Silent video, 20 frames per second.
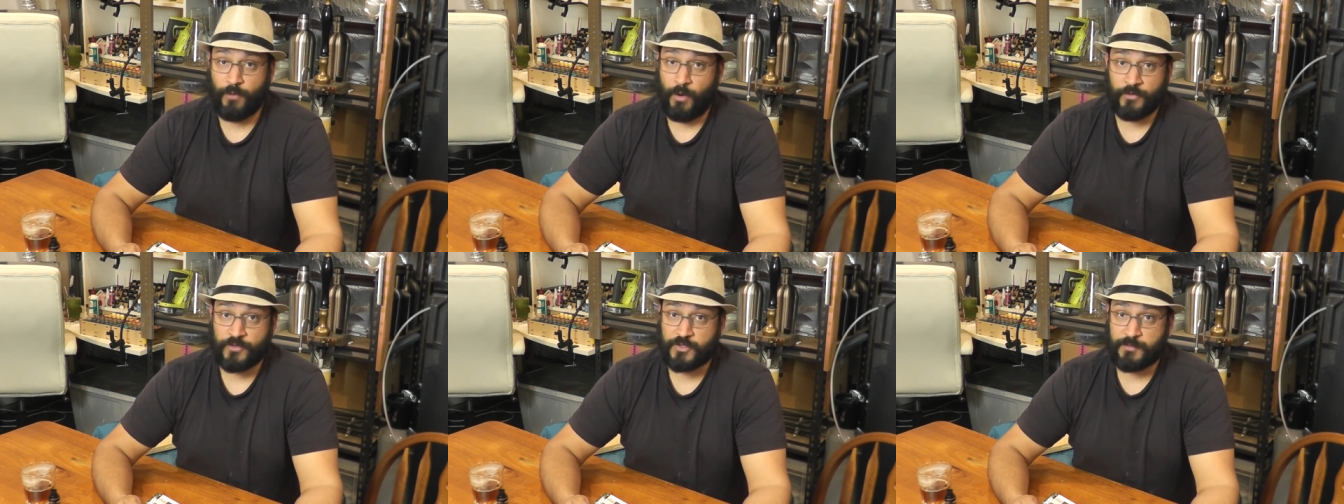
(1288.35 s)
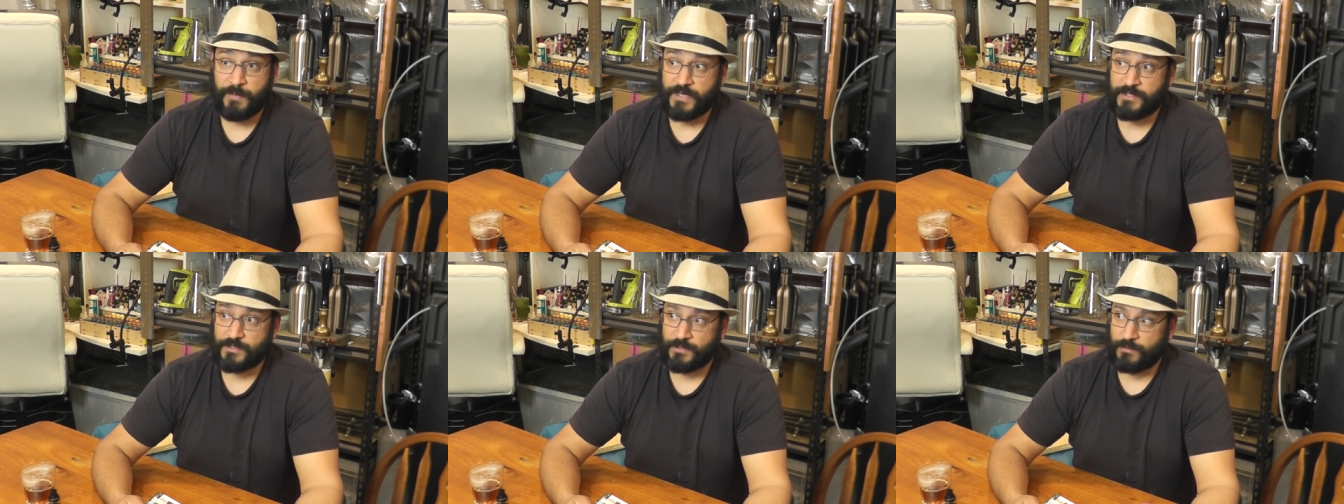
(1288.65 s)
on
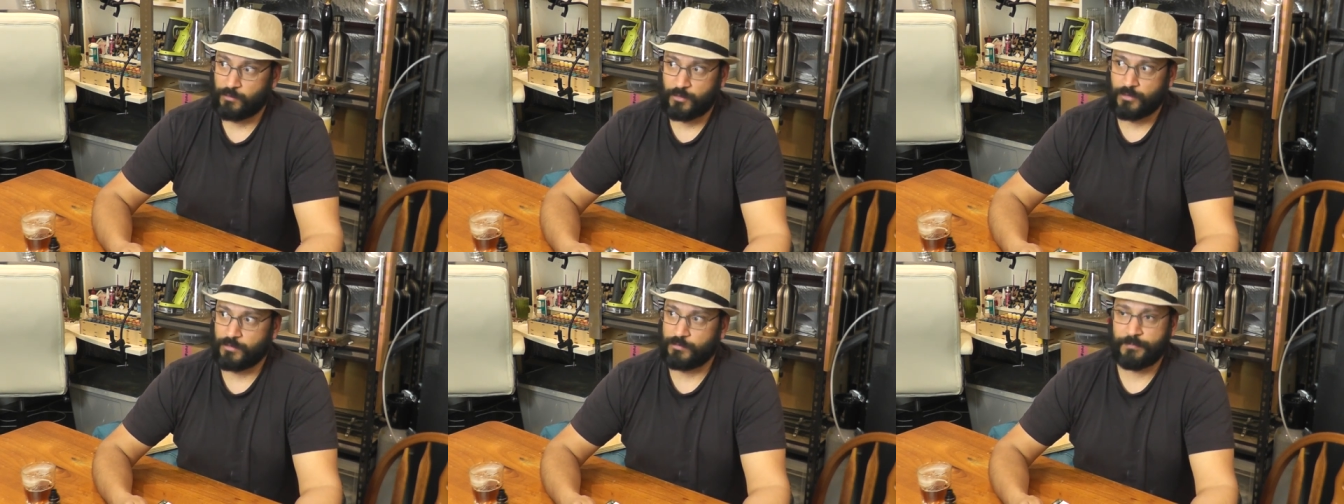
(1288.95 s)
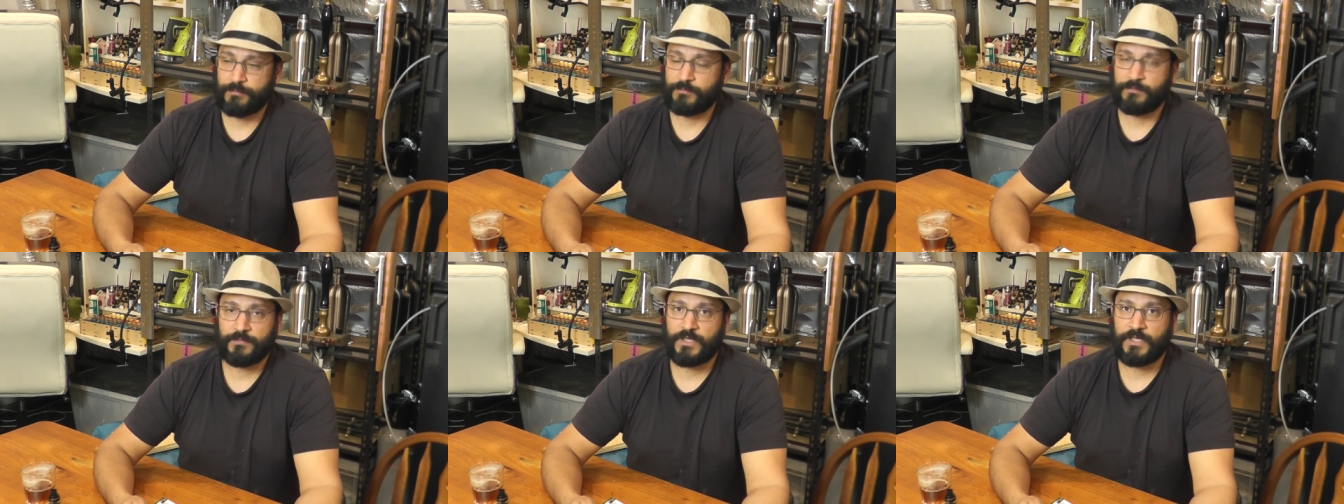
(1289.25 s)
Spectre
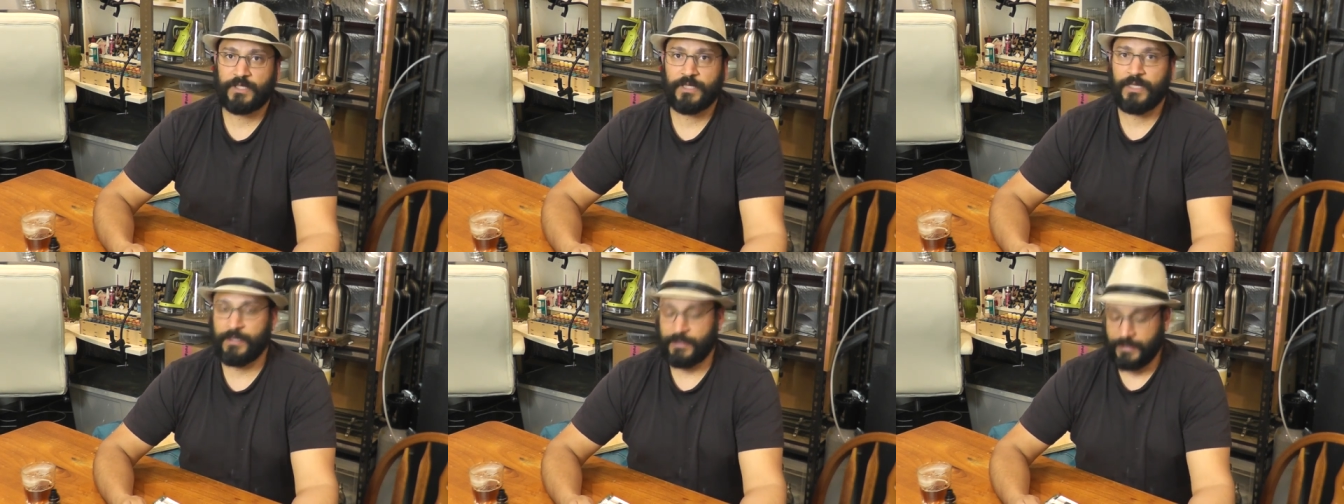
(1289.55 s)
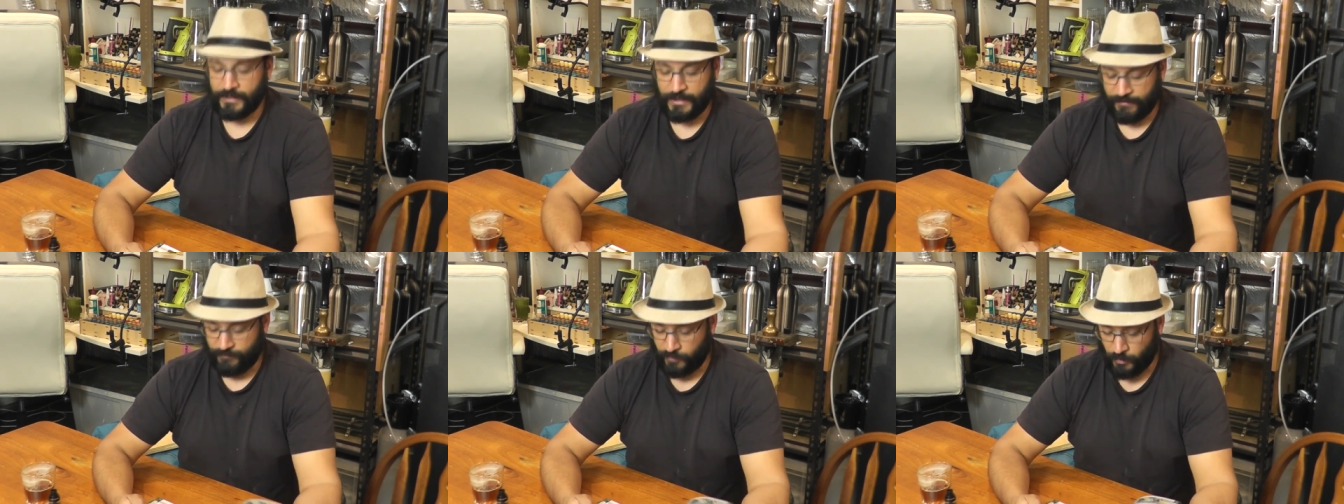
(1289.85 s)
will
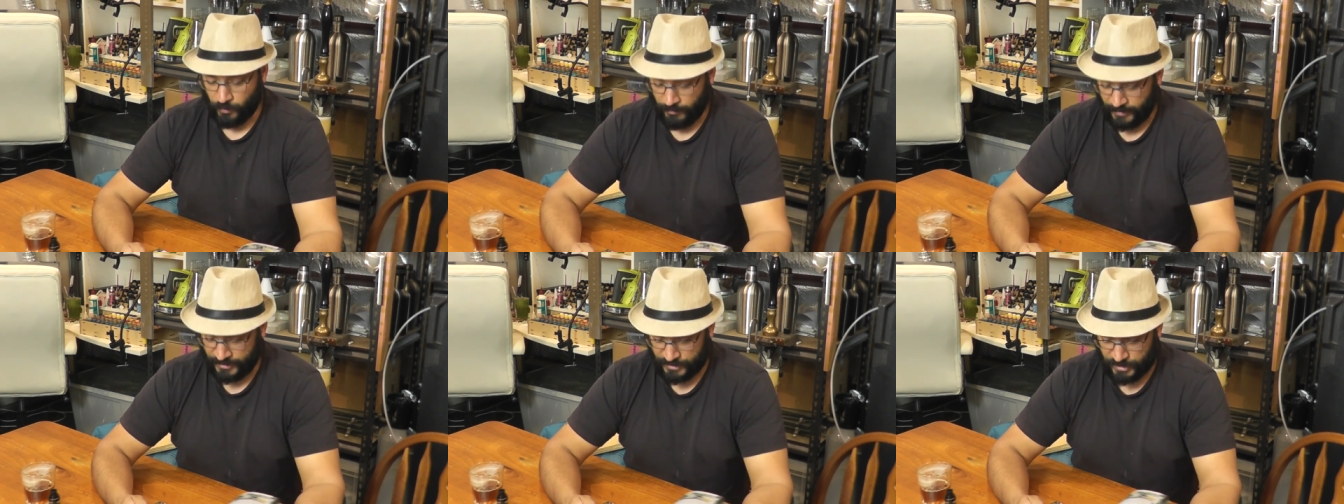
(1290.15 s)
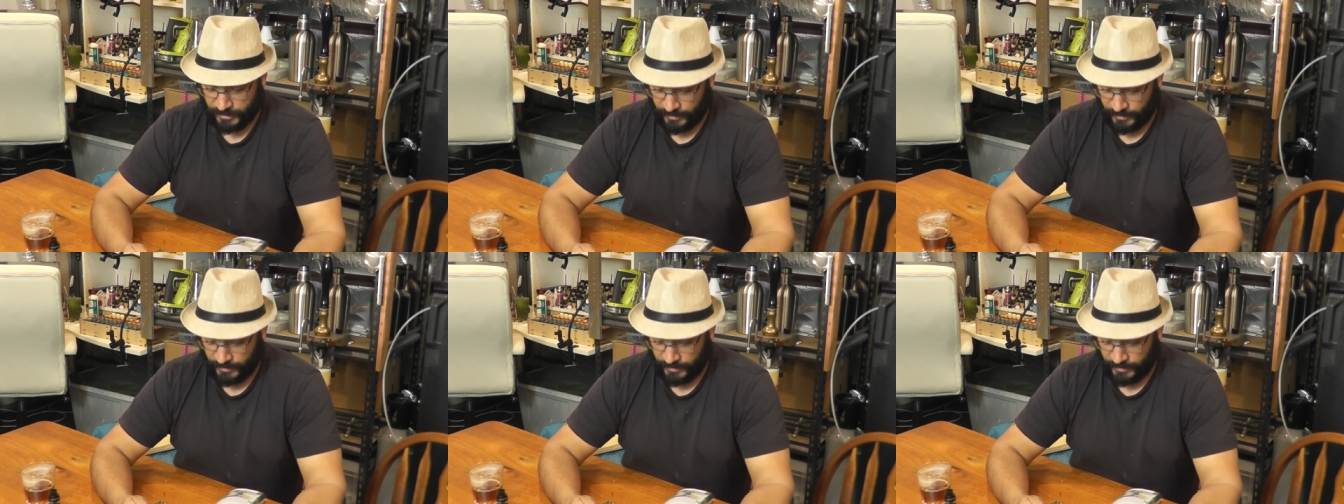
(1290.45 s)
clearly give you a much